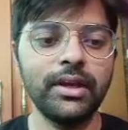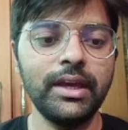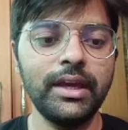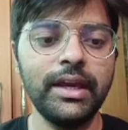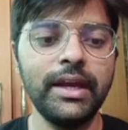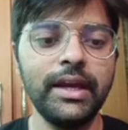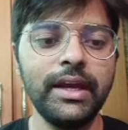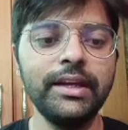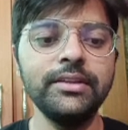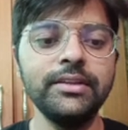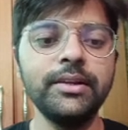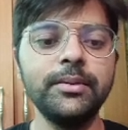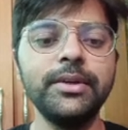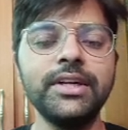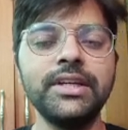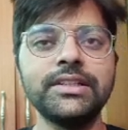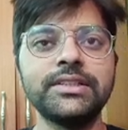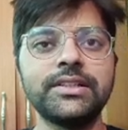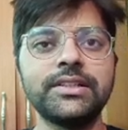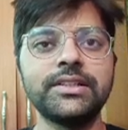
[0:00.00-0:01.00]
8 is the
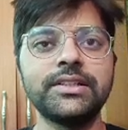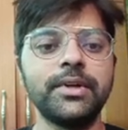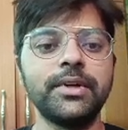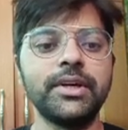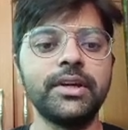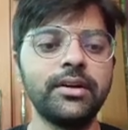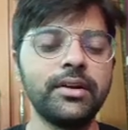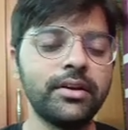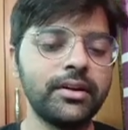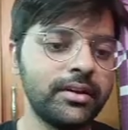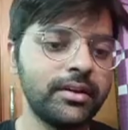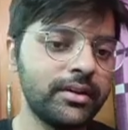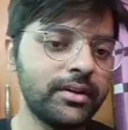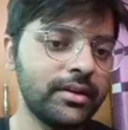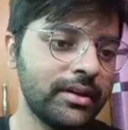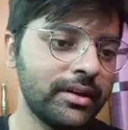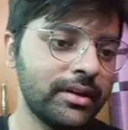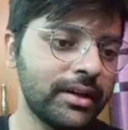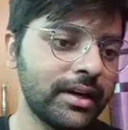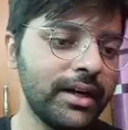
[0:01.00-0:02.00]
biggest number,
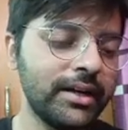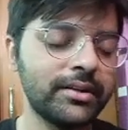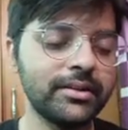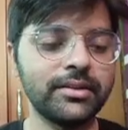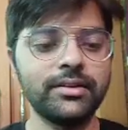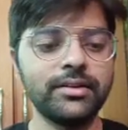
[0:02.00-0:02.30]
right?